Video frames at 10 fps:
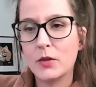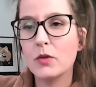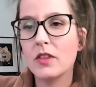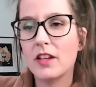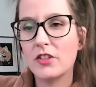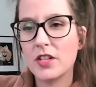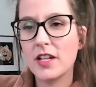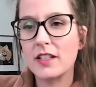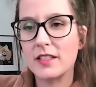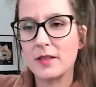cool that she
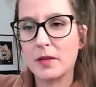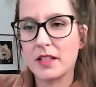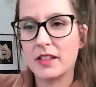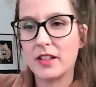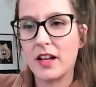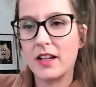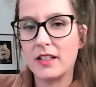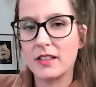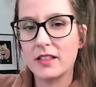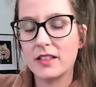gets to pick the
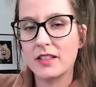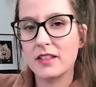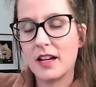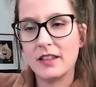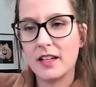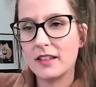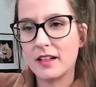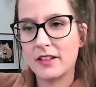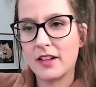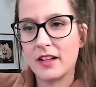clients. I like that
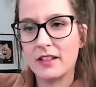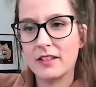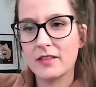a lot.